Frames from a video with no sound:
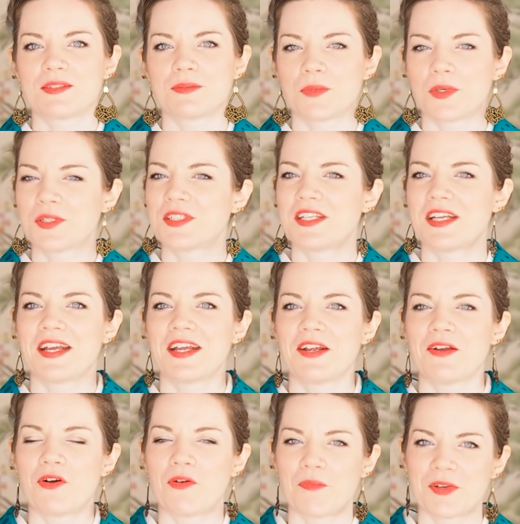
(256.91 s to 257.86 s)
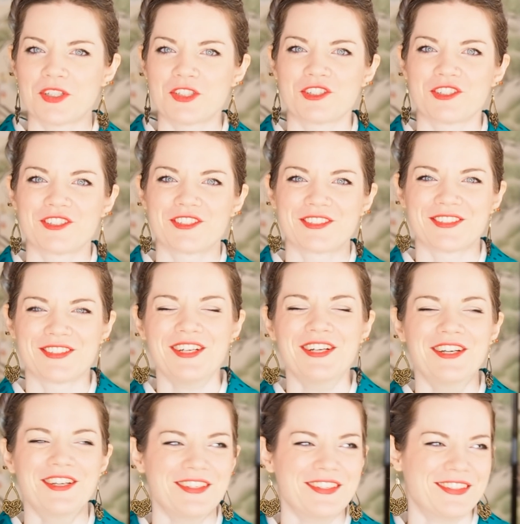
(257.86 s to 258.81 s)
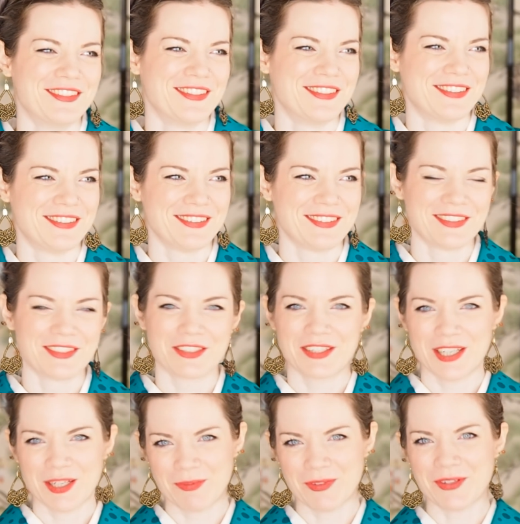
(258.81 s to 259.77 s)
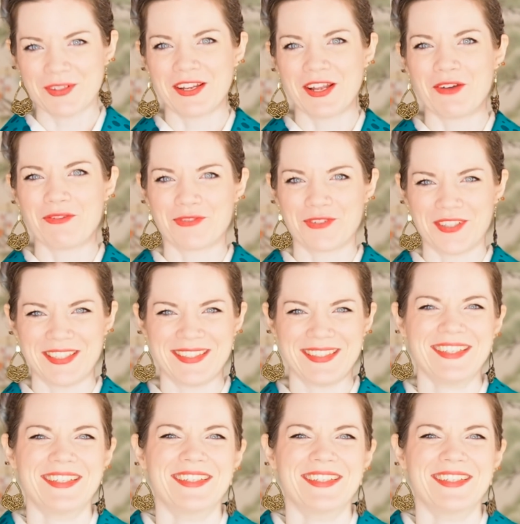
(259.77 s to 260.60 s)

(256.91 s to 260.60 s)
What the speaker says: one day on my channel. Keep looking out for it.